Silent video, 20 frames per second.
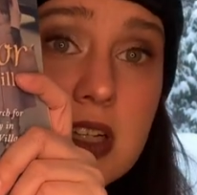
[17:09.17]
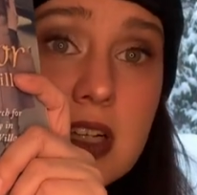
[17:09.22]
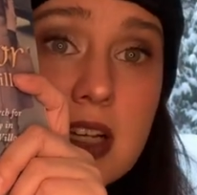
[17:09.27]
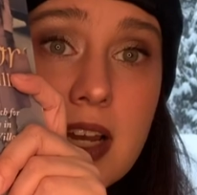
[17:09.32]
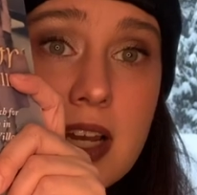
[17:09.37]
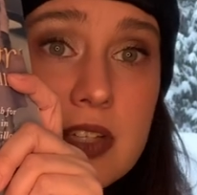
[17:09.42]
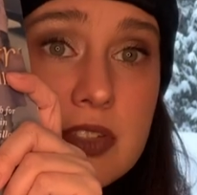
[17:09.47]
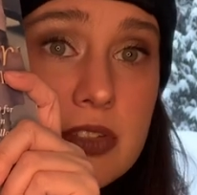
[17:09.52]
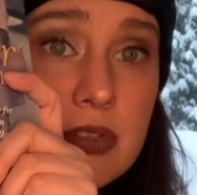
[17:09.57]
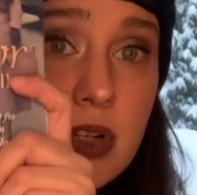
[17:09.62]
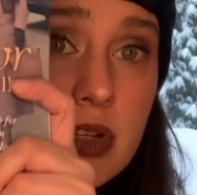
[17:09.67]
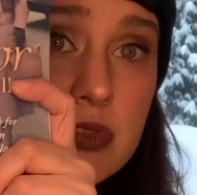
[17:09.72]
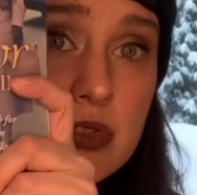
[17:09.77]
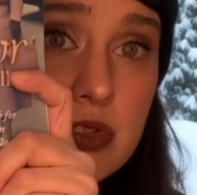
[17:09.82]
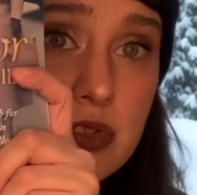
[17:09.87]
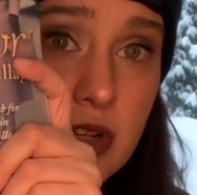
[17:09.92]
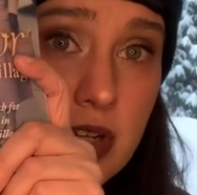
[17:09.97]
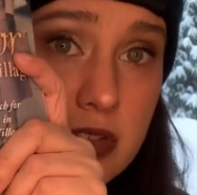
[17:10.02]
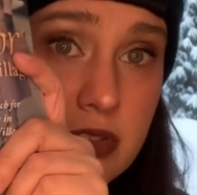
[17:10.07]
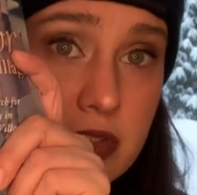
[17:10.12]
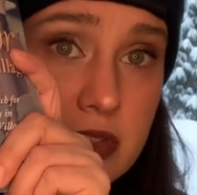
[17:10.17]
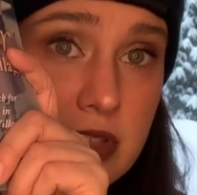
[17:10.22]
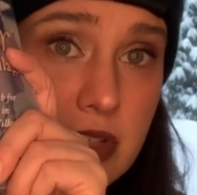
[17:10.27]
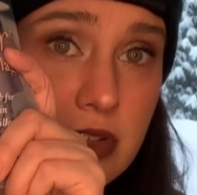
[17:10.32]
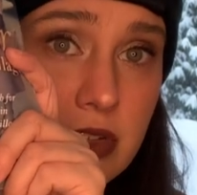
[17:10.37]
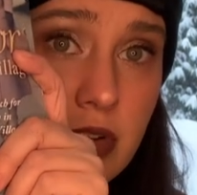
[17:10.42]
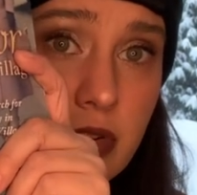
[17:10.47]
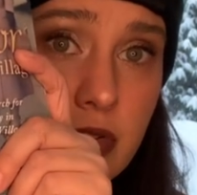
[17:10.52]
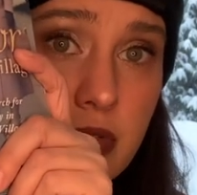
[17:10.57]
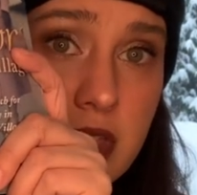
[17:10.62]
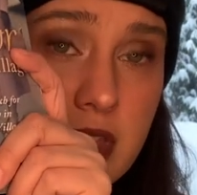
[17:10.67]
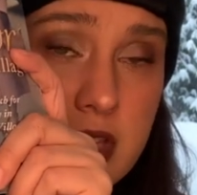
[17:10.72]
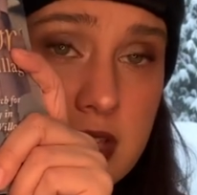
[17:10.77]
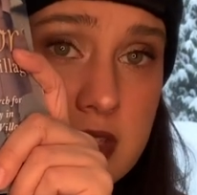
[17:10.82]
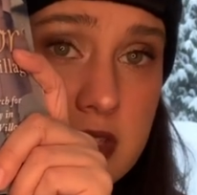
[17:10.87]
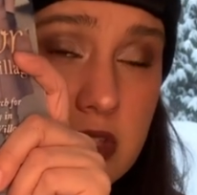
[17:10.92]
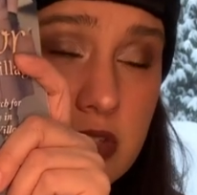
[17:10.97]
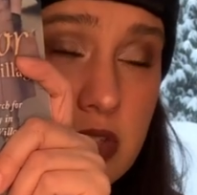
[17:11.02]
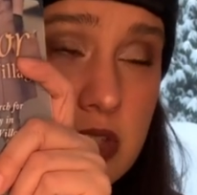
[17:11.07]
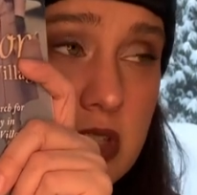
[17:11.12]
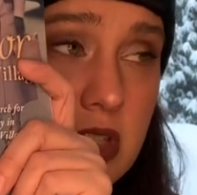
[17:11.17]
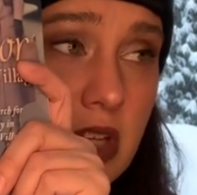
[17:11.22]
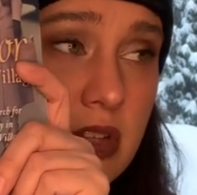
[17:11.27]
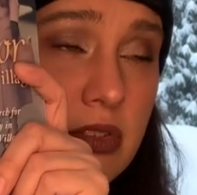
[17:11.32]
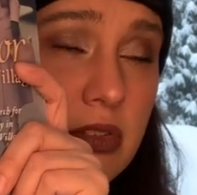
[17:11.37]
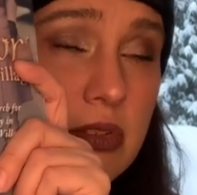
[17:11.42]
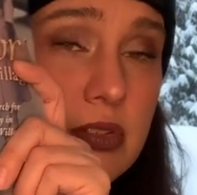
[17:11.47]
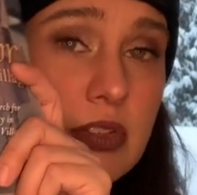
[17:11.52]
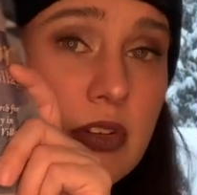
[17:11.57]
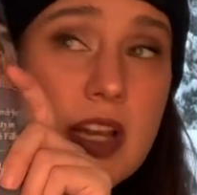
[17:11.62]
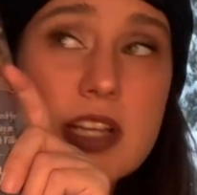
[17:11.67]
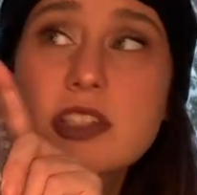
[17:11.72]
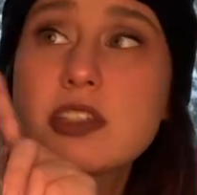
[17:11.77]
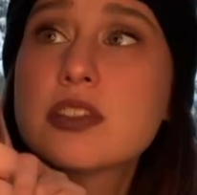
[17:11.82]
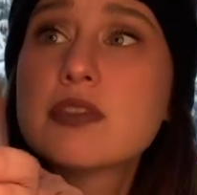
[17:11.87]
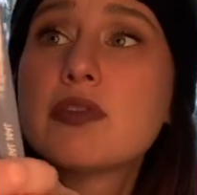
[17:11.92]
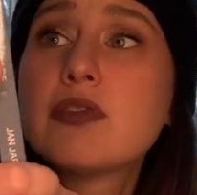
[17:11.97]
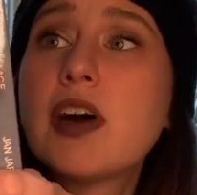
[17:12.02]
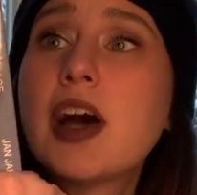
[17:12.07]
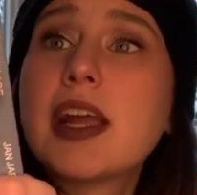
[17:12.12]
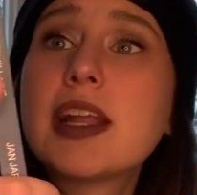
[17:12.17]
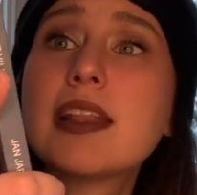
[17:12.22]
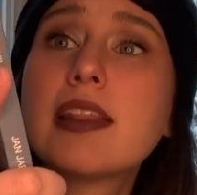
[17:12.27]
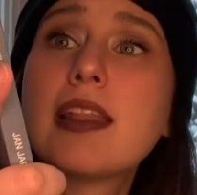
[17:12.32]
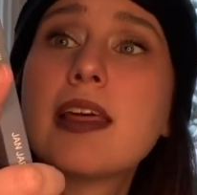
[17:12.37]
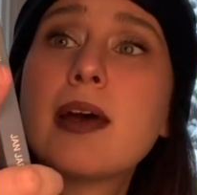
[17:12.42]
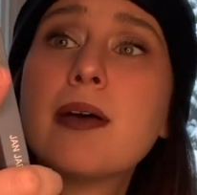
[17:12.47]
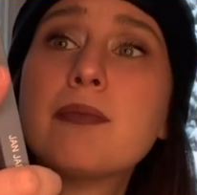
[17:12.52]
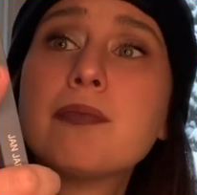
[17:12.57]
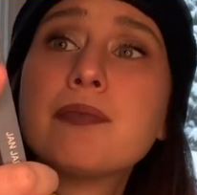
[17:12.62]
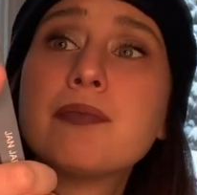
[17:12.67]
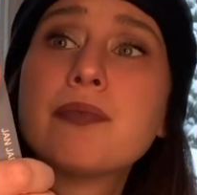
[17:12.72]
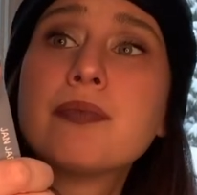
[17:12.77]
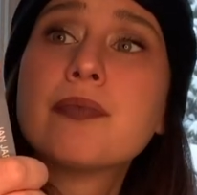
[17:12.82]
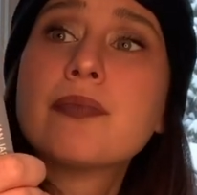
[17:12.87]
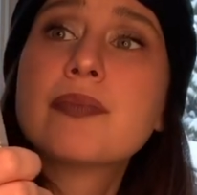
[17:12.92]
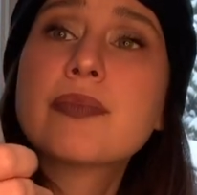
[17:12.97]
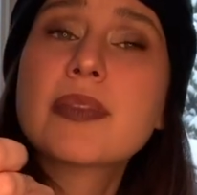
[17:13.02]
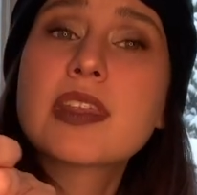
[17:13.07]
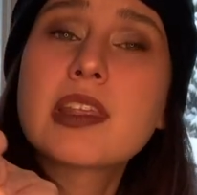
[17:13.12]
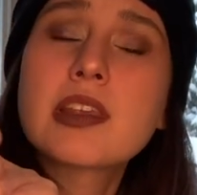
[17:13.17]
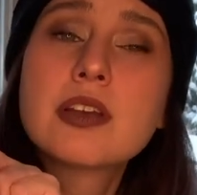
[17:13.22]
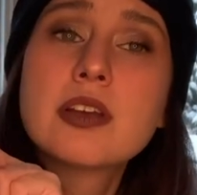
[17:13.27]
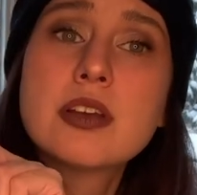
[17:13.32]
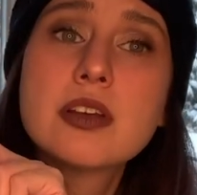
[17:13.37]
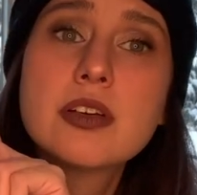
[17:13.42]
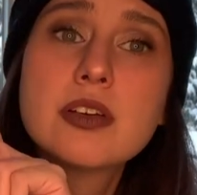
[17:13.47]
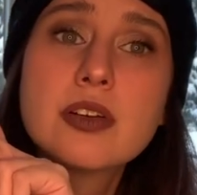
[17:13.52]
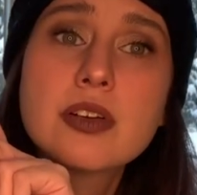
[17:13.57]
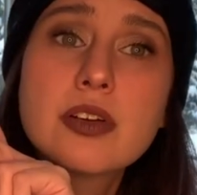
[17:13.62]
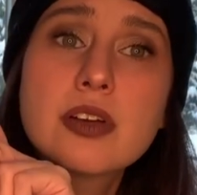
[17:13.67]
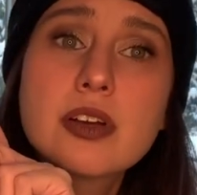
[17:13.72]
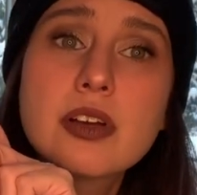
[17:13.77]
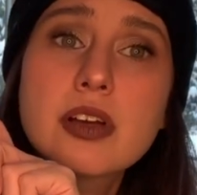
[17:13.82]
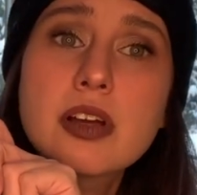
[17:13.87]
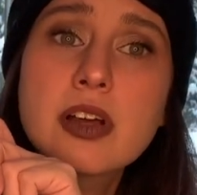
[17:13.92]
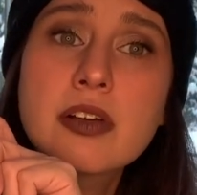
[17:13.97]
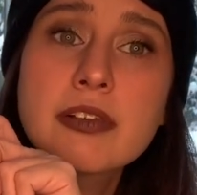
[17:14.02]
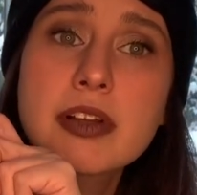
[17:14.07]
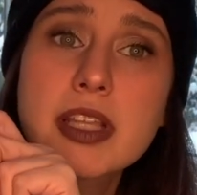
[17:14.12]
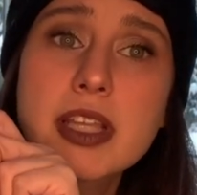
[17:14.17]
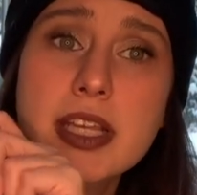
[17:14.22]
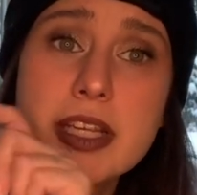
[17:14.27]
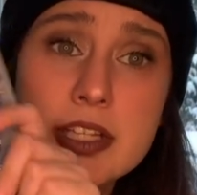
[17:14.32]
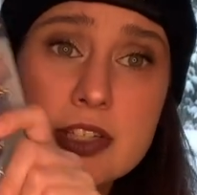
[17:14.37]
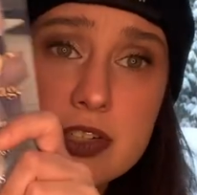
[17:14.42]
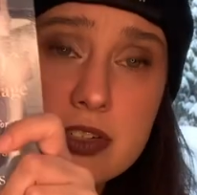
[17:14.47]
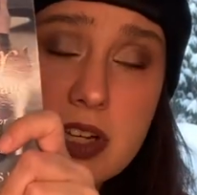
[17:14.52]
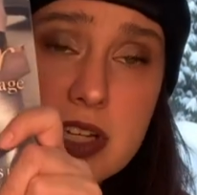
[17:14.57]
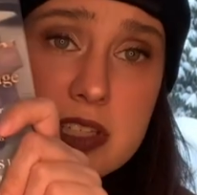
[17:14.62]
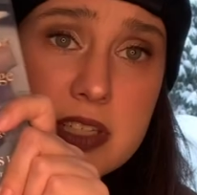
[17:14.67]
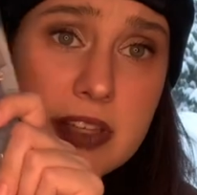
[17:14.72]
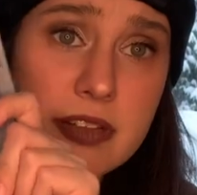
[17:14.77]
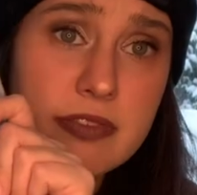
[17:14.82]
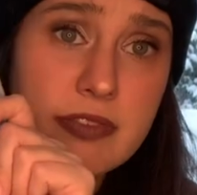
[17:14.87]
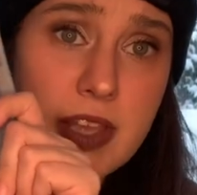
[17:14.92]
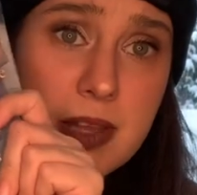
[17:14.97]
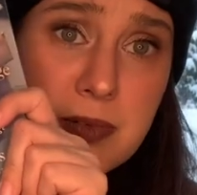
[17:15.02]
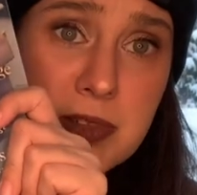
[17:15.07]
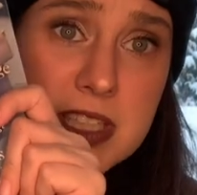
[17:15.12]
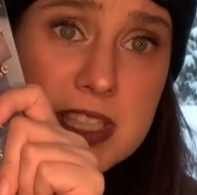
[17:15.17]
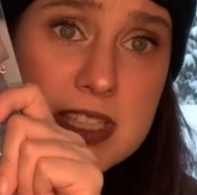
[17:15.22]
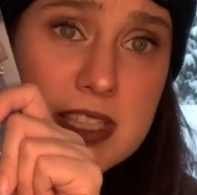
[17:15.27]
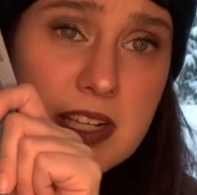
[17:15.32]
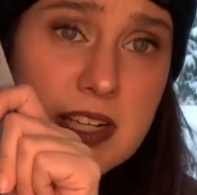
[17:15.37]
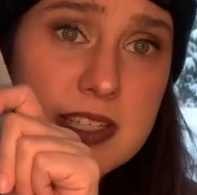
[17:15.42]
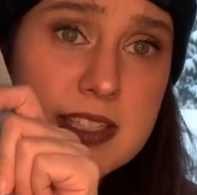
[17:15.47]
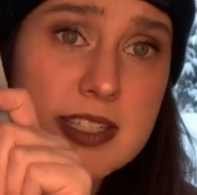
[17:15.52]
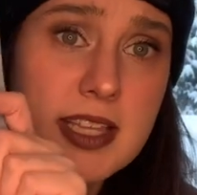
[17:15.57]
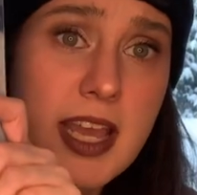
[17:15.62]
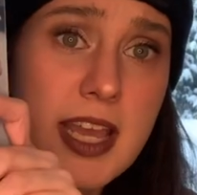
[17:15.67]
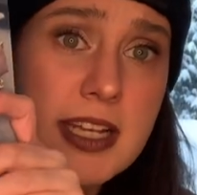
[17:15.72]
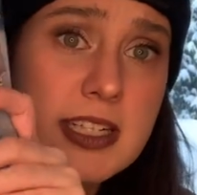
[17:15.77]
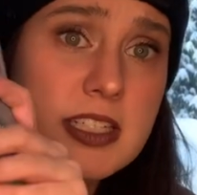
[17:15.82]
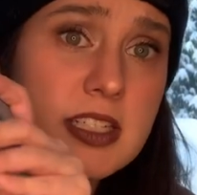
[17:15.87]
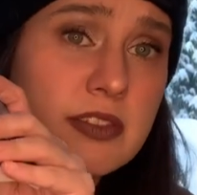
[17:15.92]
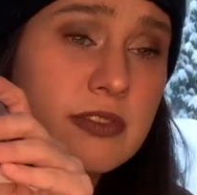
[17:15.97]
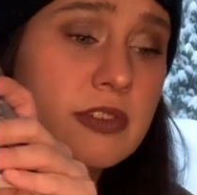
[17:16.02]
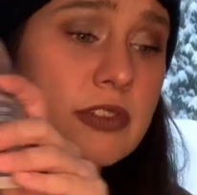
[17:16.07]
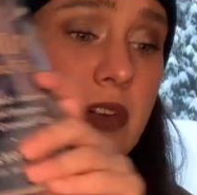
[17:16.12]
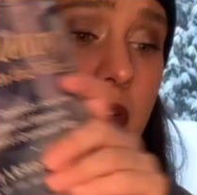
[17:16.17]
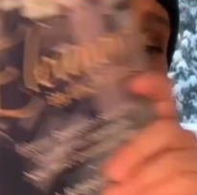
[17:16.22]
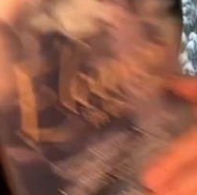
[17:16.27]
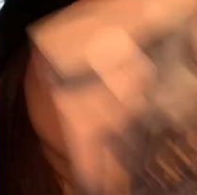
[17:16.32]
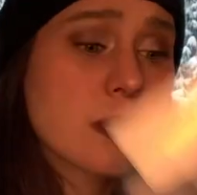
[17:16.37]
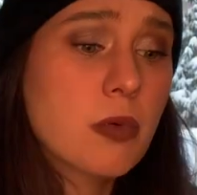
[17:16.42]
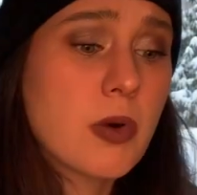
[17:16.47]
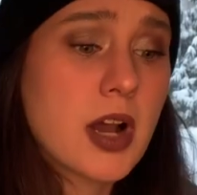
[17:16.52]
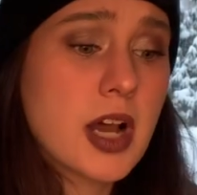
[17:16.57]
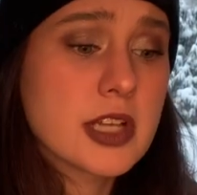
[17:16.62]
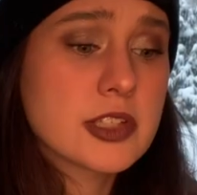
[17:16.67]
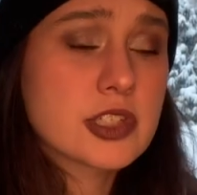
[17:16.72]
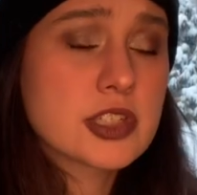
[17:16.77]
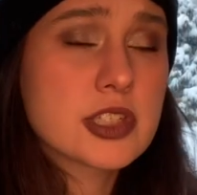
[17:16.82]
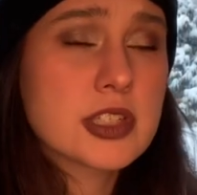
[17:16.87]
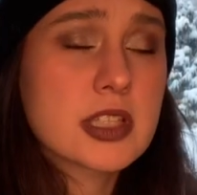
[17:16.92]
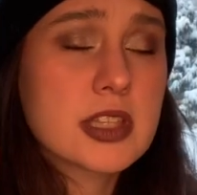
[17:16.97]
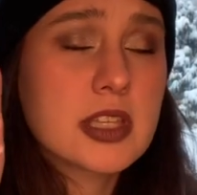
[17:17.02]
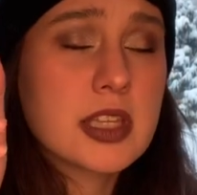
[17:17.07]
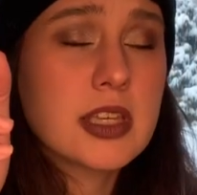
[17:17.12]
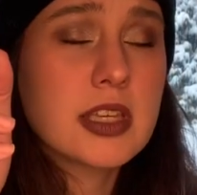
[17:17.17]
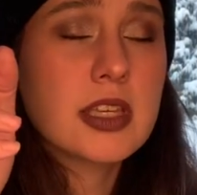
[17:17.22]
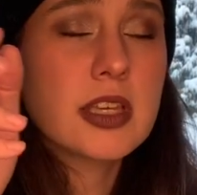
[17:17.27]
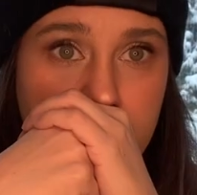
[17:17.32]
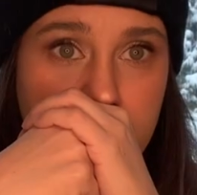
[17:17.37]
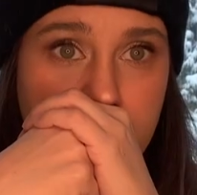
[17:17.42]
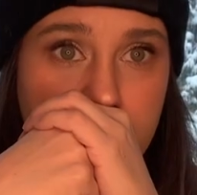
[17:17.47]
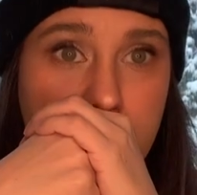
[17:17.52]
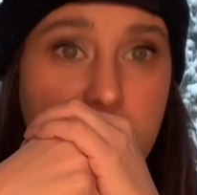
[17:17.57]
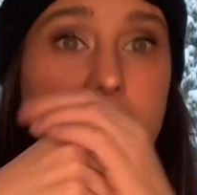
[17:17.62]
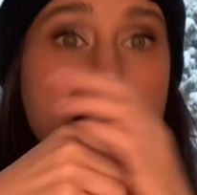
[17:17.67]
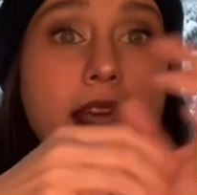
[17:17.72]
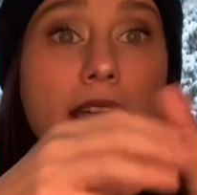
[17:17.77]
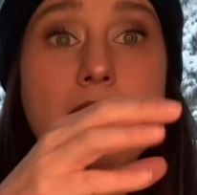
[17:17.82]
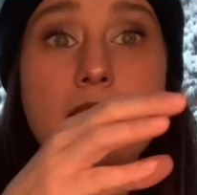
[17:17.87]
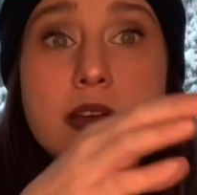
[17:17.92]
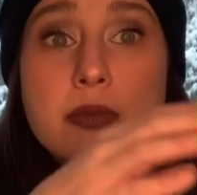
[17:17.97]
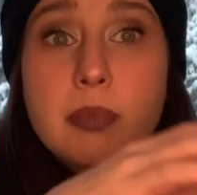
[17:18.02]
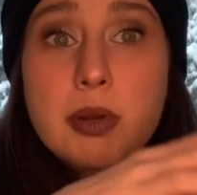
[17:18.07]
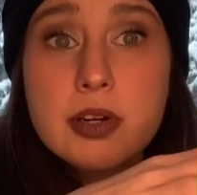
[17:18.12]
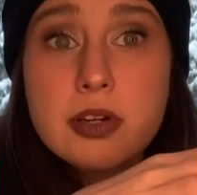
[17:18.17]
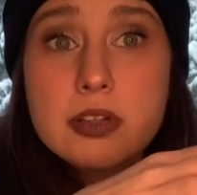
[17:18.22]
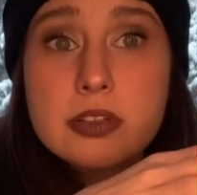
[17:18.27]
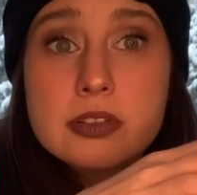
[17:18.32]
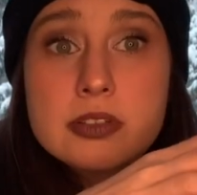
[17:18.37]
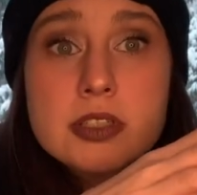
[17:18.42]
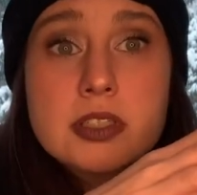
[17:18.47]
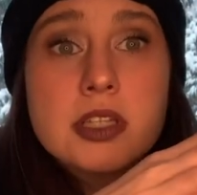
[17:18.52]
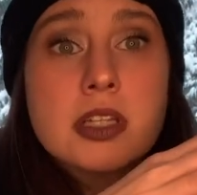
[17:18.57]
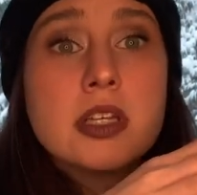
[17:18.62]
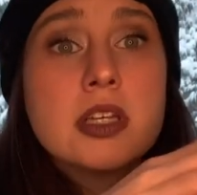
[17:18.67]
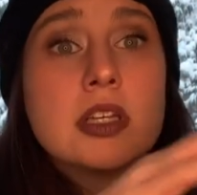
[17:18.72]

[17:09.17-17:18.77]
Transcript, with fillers: has her own struggles and her own things that she's gone through. So I just find them a really interesting family to dissect. If you've ever watched the Ken Burns